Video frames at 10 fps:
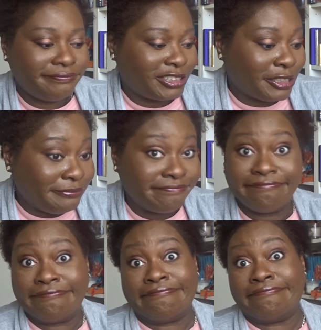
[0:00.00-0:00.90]
So
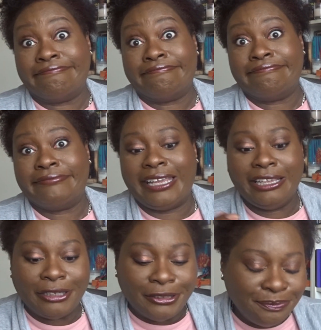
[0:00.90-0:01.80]

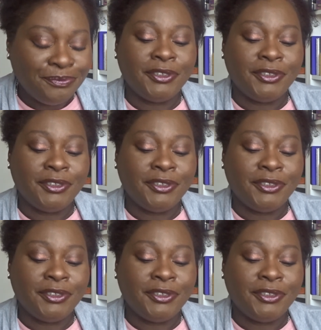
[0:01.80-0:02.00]
hey ho.